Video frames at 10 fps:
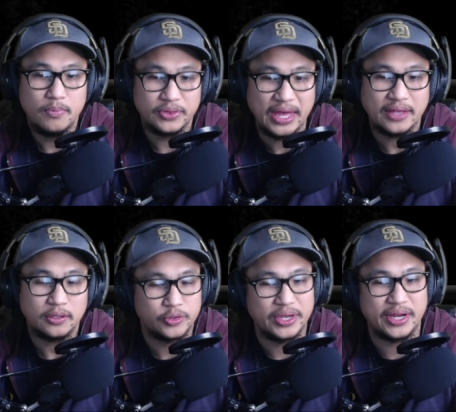Then
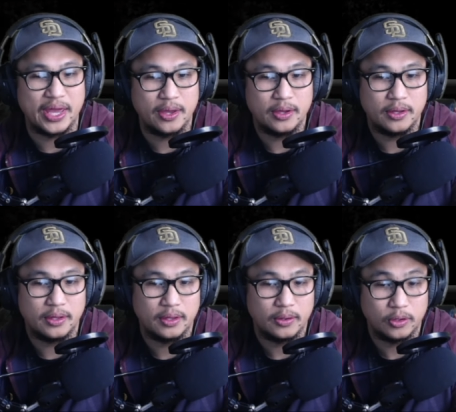create
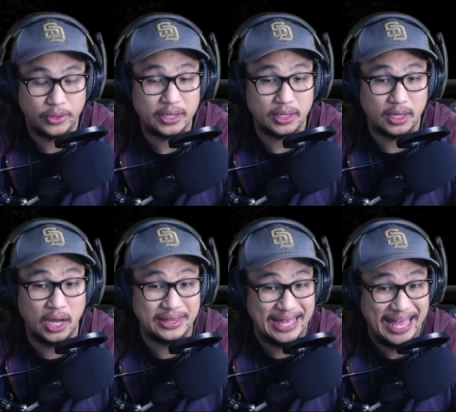
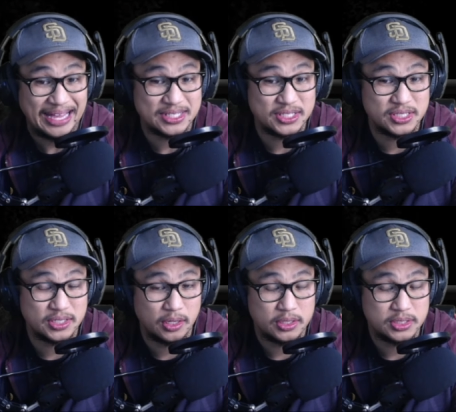an
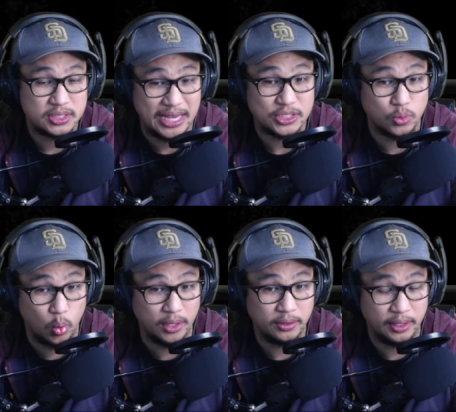
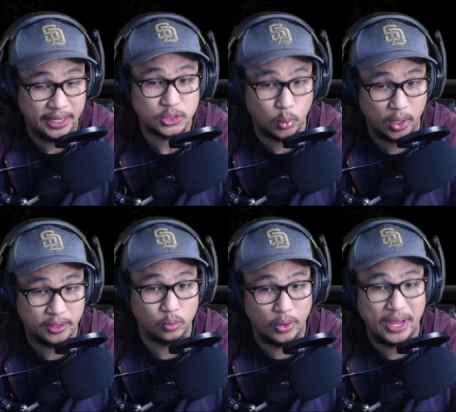X/1, an
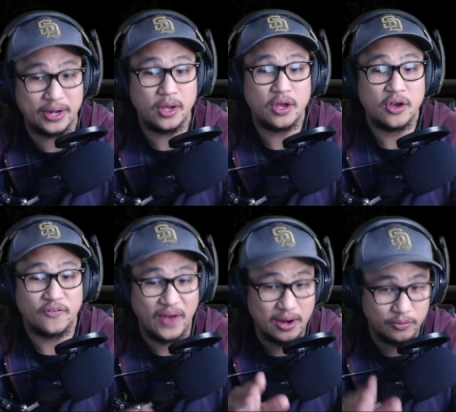X1 red
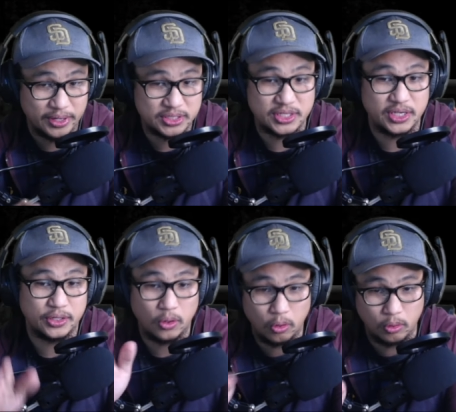
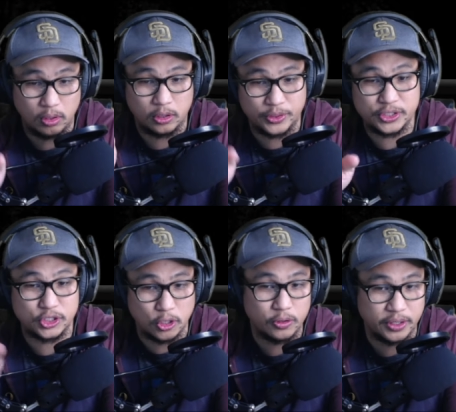Phyrexian horror creature
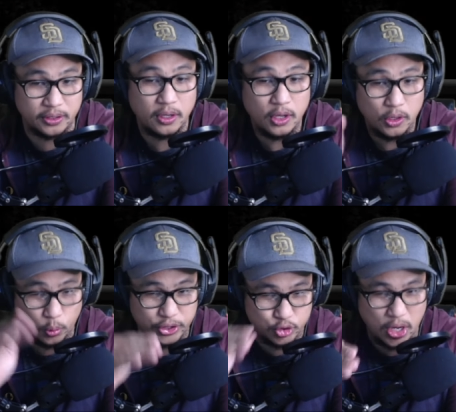token
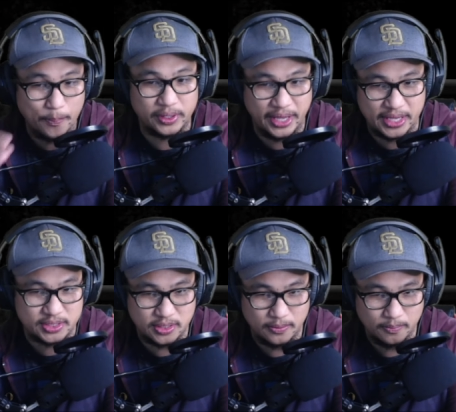with trample and
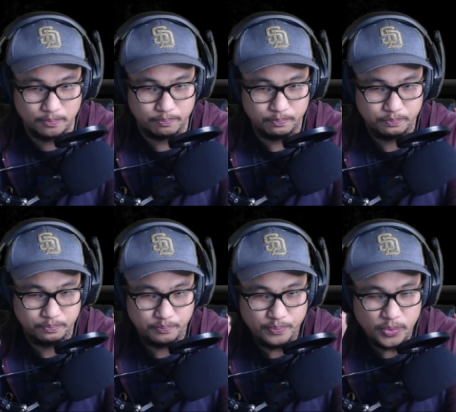haste,
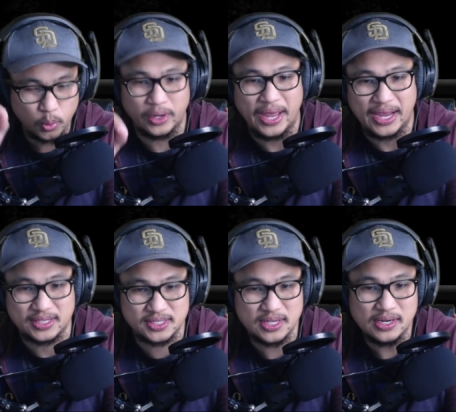where
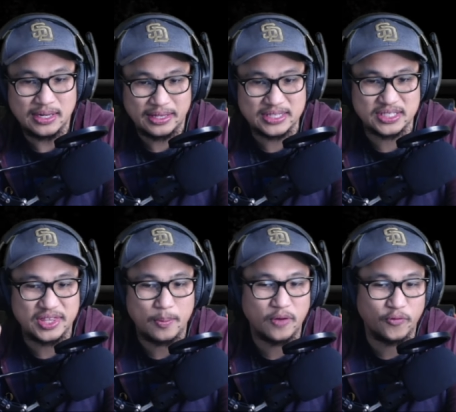X is the
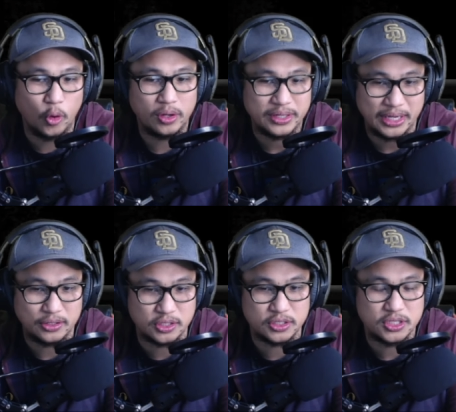number of oil
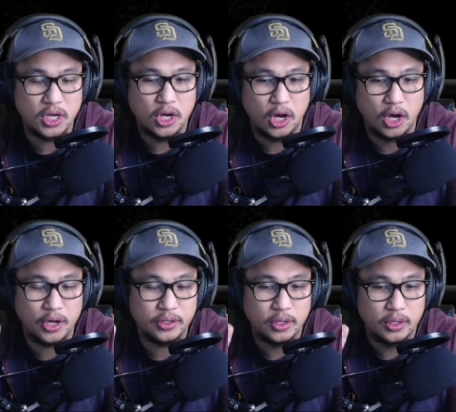counters
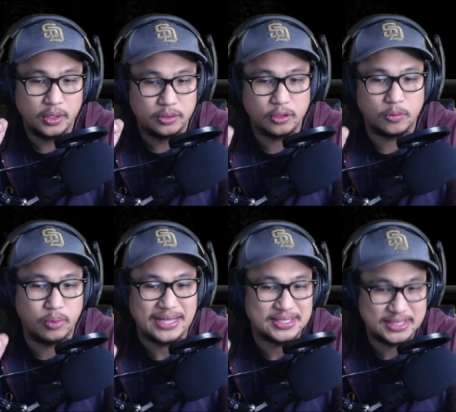on
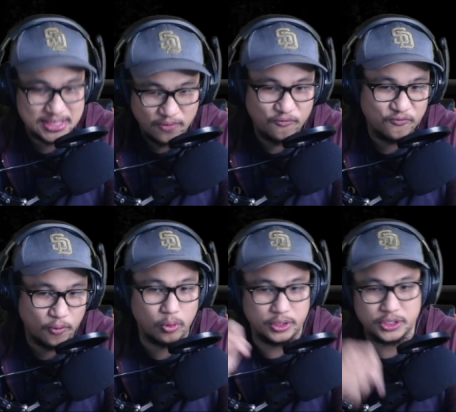Urabrask's
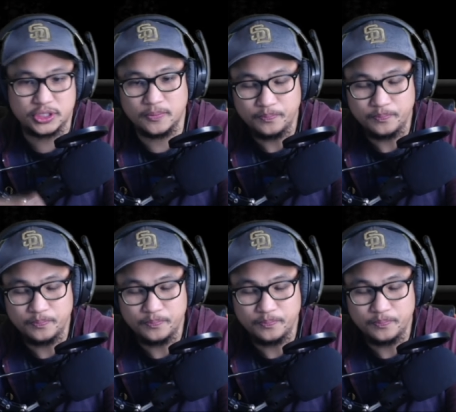Forge.